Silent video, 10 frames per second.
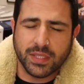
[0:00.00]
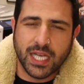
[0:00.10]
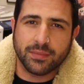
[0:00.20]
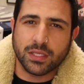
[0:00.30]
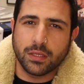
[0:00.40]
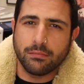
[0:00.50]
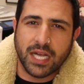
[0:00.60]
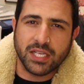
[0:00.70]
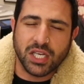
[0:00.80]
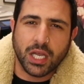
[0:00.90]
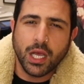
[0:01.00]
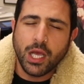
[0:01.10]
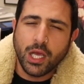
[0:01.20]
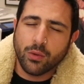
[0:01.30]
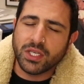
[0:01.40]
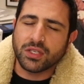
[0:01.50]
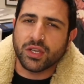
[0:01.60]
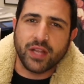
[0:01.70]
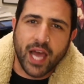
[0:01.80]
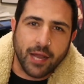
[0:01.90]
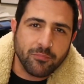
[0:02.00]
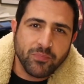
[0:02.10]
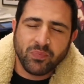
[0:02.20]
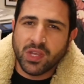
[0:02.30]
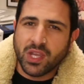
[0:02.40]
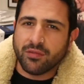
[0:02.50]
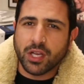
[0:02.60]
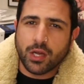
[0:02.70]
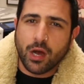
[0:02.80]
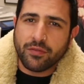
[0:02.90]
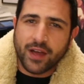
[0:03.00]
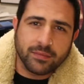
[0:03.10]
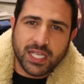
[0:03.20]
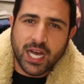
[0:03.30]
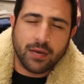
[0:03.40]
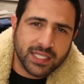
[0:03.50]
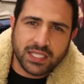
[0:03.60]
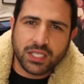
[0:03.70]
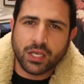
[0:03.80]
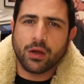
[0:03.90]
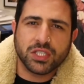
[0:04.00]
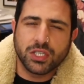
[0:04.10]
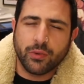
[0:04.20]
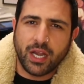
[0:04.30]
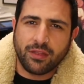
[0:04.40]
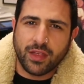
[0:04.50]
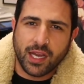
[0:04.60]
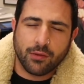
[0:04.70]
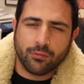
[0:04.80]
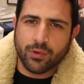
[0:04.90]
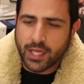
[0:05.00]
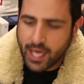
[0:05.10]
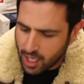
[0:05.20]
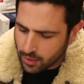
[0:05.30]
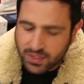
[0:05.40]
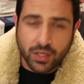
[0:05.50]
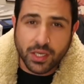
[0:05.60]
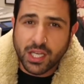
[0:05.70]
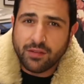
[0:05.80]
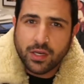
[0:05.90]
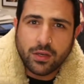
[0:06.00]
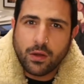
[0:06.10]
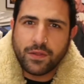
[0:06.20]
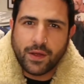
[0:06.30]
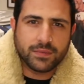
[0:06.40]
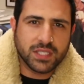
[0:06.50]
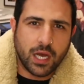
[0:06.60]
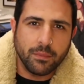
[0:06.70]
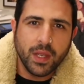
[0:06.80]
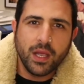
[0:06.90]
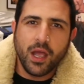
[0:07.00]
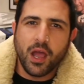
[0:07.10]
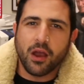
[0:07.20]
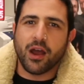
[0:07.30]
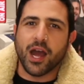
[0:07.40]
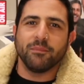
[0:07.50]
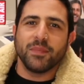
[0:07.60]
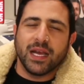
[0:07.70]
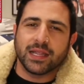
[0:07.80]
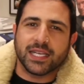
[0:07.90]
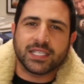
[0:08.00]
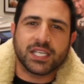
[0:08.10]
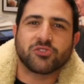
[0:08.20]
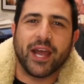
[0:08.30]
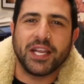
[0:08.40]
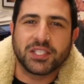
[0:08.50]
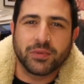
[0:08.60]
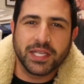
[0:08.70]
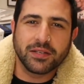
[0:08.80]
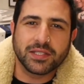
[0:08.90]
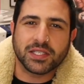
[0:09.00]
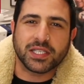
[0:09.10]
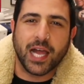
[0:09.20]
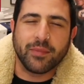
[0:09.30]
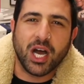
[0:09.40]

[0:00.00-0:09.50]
is absolute magic. When you do that, give it a good old thumbs up. It doesn't cost you anything. It really helps. So give it a good old thumbs up. All right, let's get straight into it. Little disclaimer,